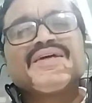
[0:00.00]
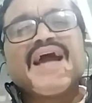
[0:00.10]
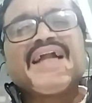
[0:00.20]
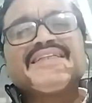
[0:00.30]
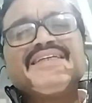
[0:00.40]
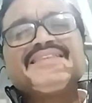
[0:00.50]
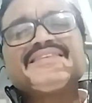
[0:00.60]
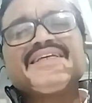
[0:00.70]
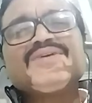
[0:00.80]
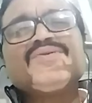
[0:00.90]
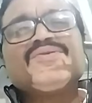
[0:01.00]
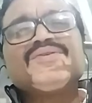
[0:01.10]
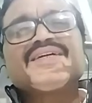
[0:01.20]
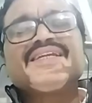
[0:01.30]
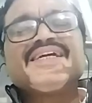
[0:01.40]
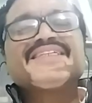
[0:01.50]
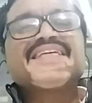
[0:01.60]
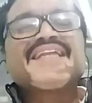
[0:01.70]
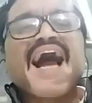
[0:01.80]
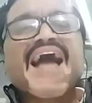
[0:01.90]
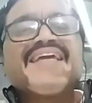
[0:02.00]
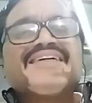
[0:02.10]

And this ego creates an I